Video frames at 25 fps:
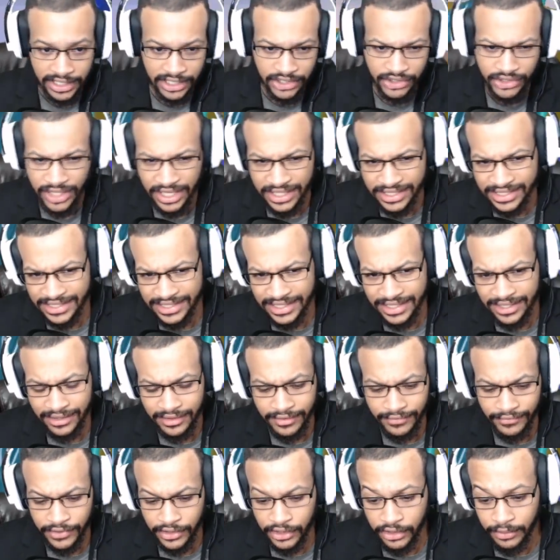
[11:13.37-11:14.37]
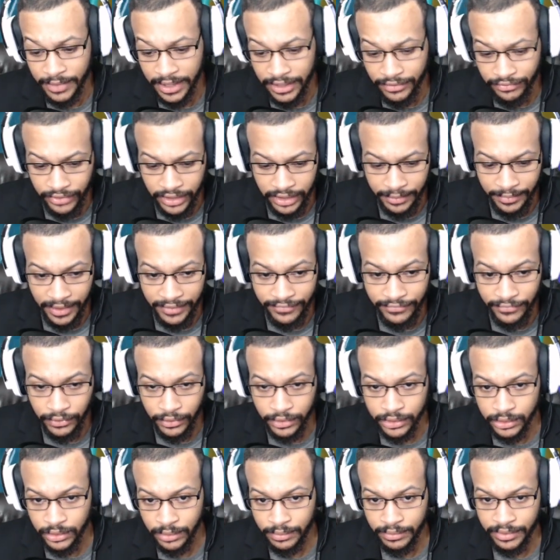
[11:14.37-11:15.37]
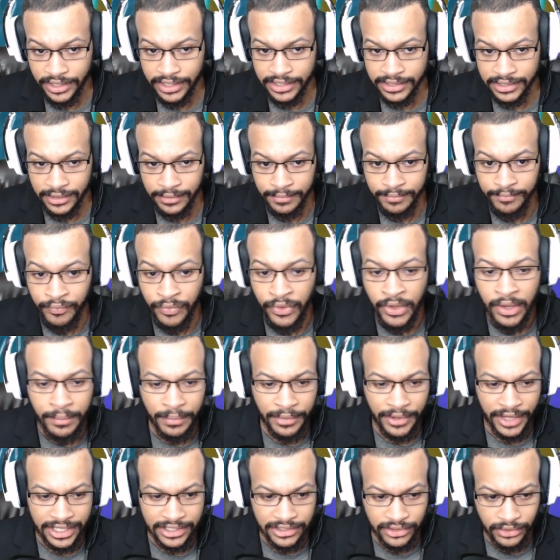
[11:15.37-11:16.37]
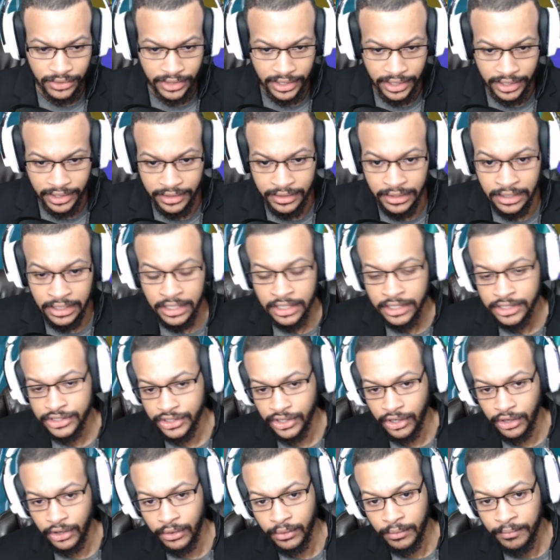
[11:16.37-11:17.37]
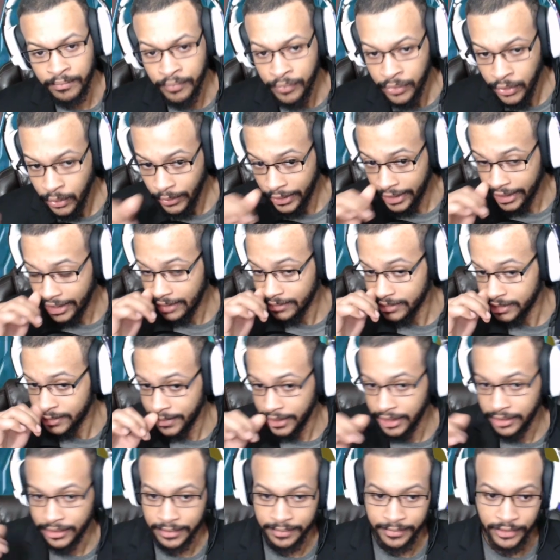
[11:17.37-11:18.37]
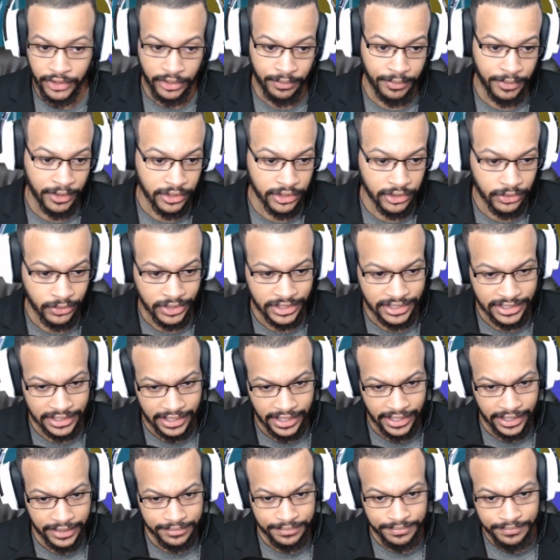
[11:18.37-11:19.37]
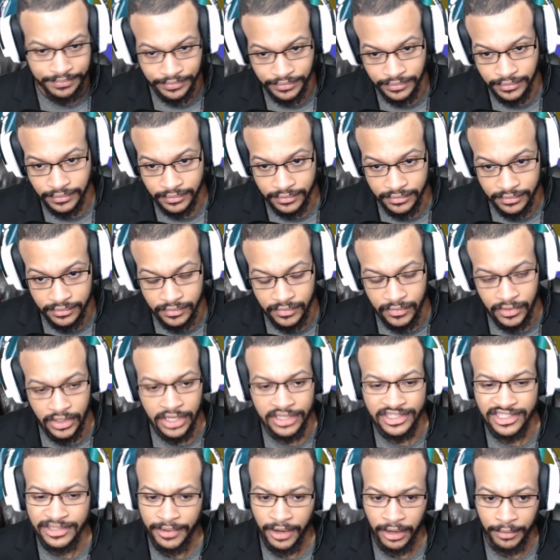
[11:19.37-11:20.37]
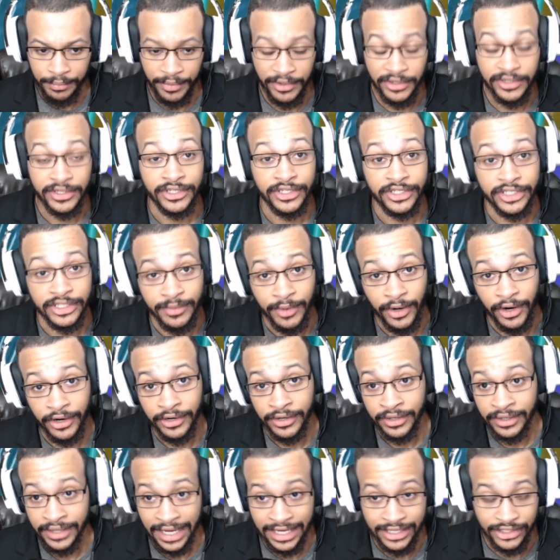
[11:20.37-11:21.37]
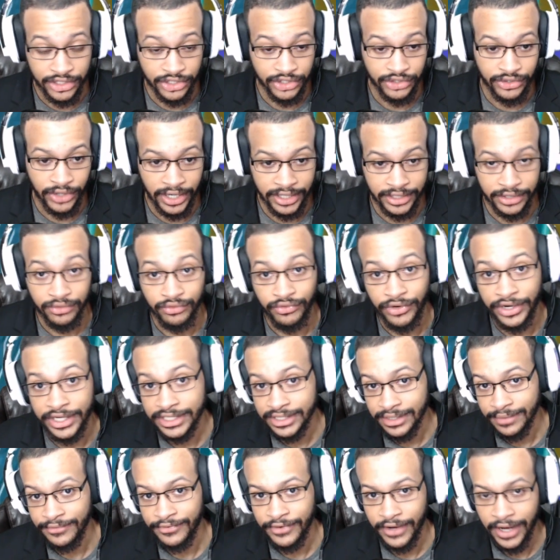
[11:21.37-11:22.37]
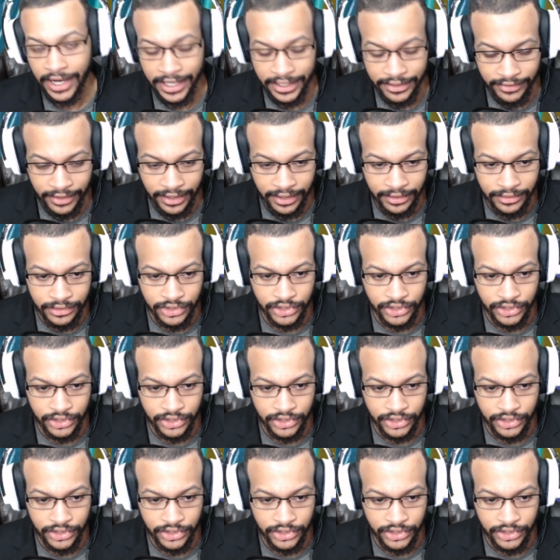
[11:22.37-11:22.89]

As you guys seen in the video, my floors weren't placing, but that's okay. So when it comes to being a good builder, once again, it's about building smart, not just trying to race up for high ground.